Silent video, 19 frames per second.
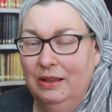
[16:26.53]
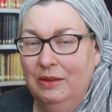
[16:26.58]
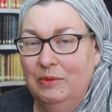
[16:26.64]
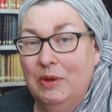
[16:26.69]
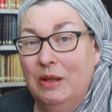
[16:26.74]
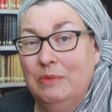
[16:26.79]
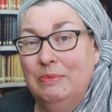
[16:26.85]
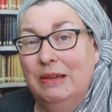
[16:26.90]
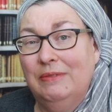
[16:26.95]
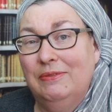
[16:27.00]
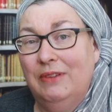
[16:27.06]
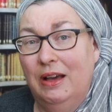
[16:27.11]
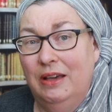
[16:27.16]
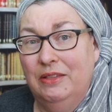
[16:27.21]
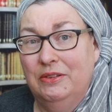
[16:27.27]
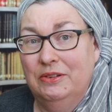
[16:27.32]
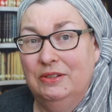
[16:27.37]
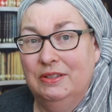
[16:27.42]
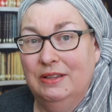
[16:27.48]
While my
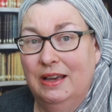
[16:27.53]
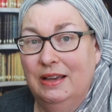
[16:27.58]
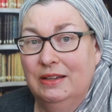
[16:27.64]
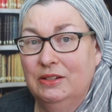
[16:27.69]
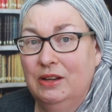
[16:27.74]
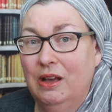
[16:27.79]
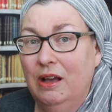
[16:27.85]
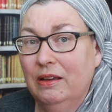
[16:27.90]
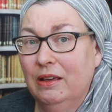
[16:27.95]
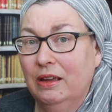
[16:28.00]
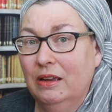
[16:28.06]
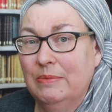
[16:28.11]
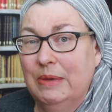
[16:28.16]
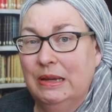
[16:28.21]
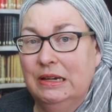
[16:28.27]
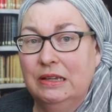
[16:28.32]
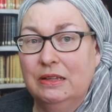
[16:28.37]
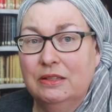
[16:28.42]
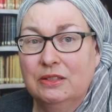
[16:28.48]
father sat talking
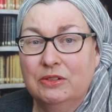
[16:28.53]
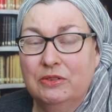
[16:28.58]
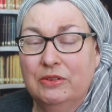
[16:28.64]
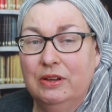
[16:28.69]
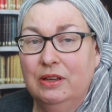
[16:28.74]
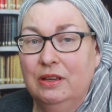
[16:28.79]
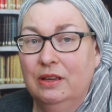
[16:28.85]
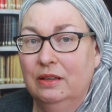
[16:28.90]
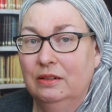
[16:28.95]
about history